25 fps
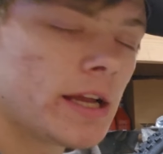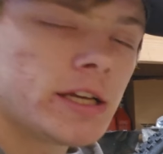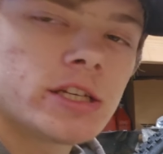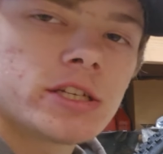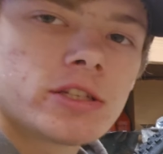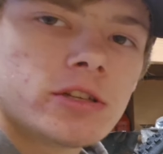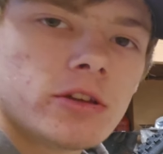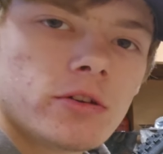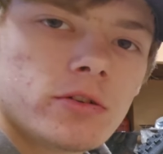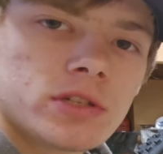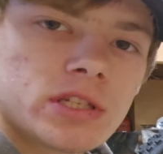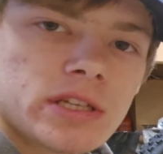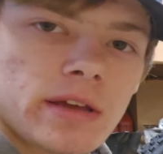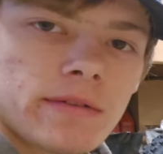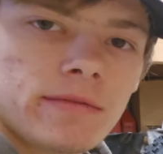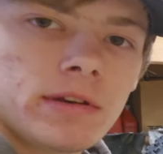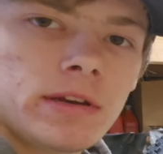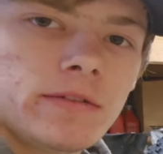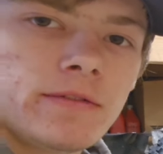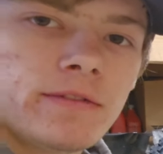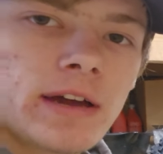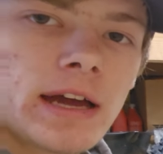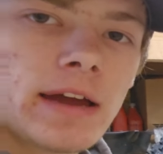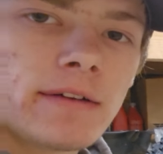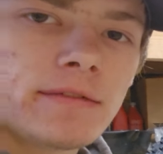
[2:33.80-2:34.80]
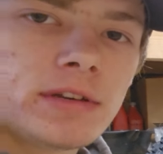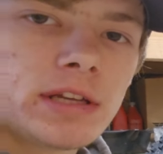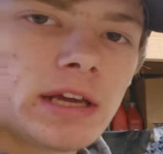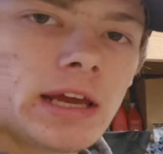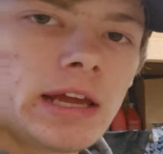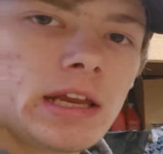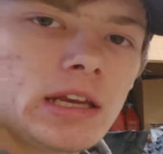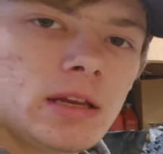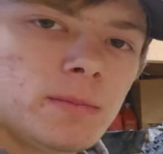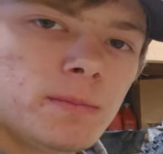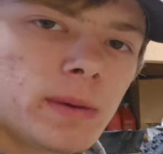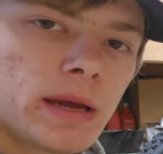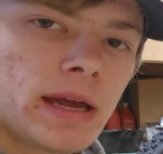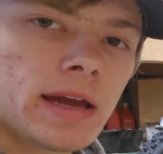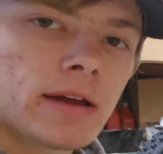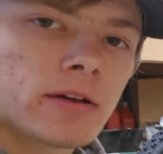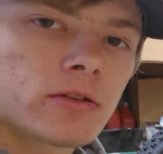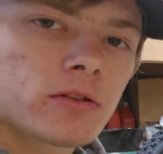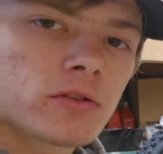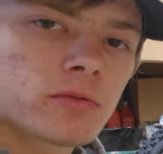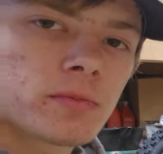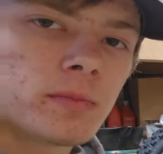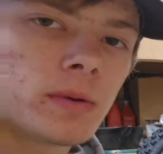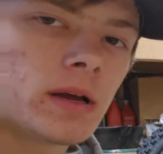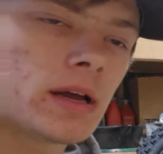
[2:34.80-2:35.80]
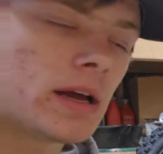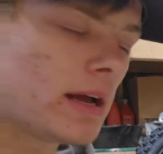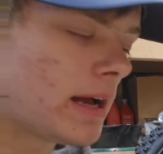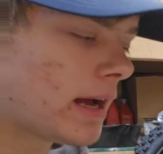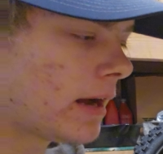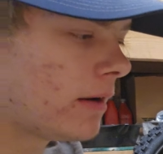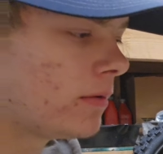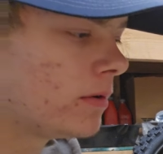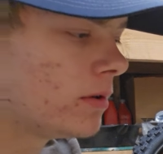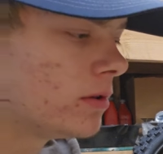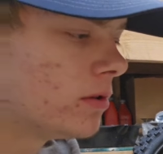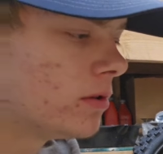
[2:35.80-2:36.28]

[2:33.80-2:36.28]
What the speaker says: just do 75 to 80 pounds, but I would